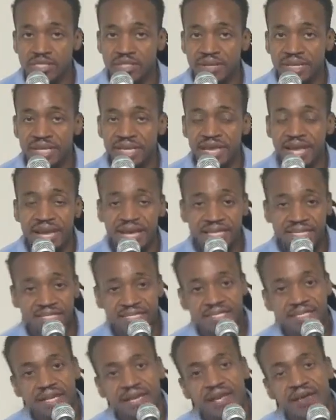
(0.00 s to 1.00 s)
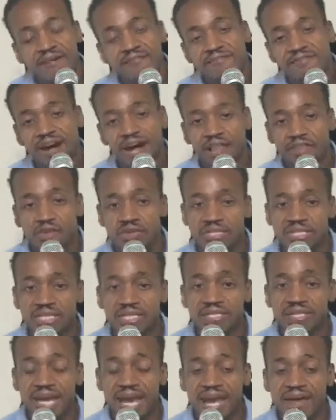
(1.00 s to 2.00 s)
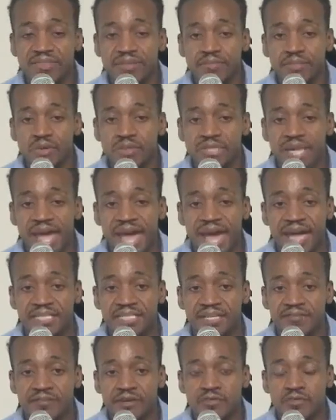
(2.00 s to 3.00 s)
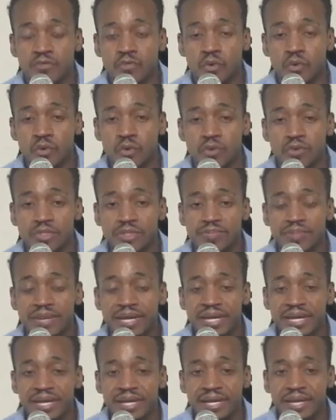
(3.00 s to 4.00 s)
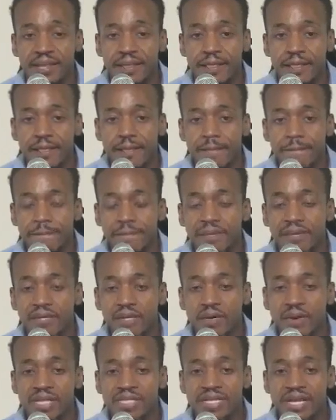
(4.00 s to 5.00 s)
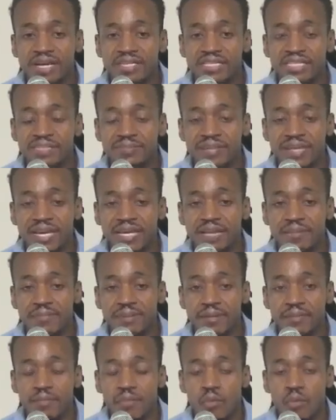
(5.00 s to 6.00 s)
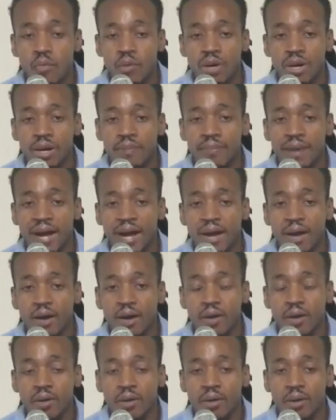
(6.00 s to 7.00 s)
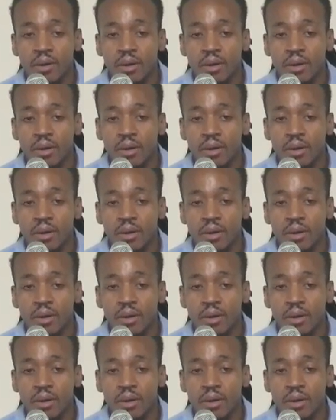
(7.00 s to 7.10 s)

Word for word: I mean, yes, fathers didn't have the most active of roles, but you know, it does explain a bit more about